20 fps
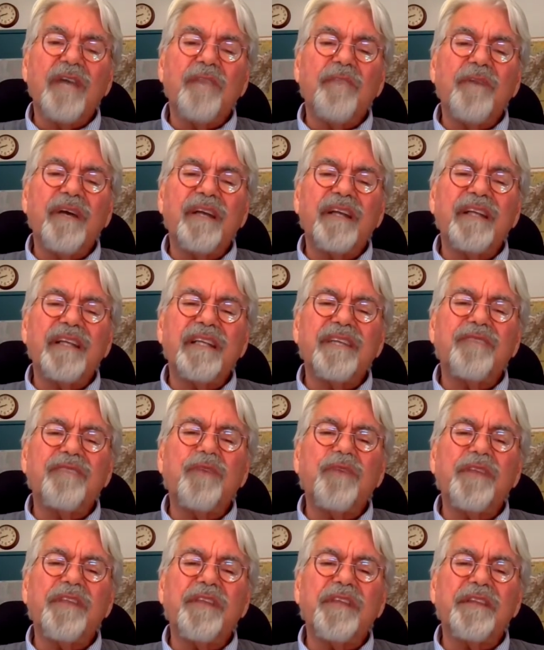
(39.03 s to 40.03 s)
But if
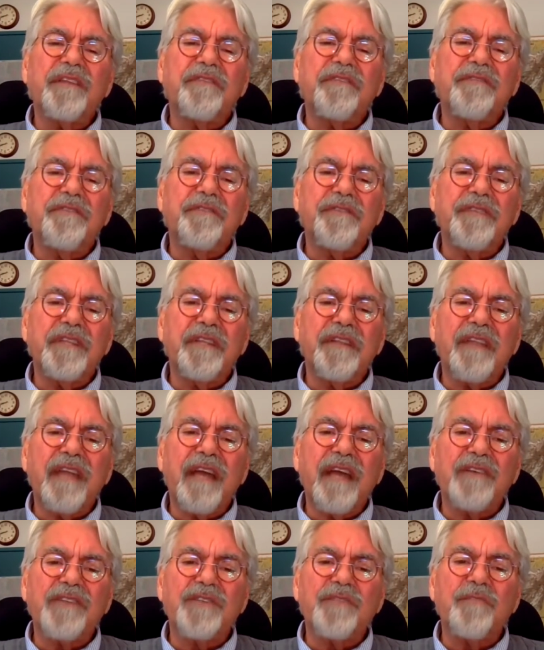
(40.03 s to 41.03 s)
we think that
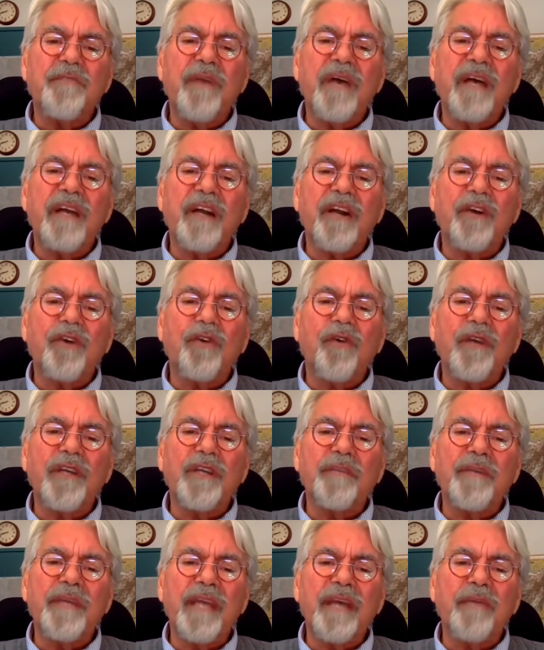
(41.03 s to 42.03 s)
15,000 men are going
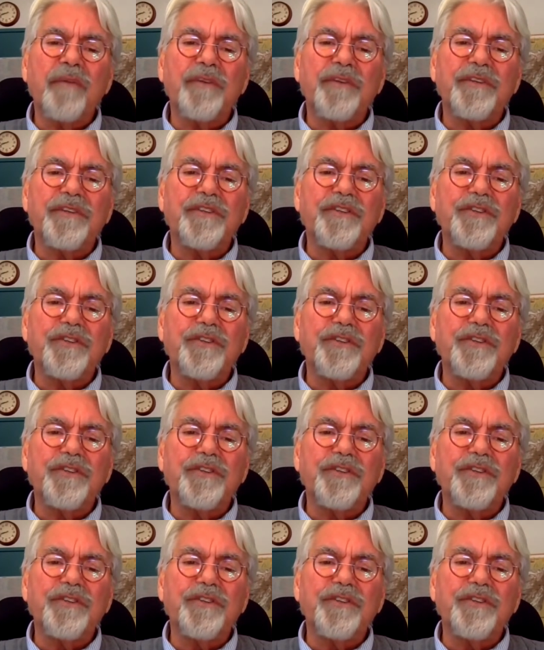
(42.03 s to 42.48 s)
to be able to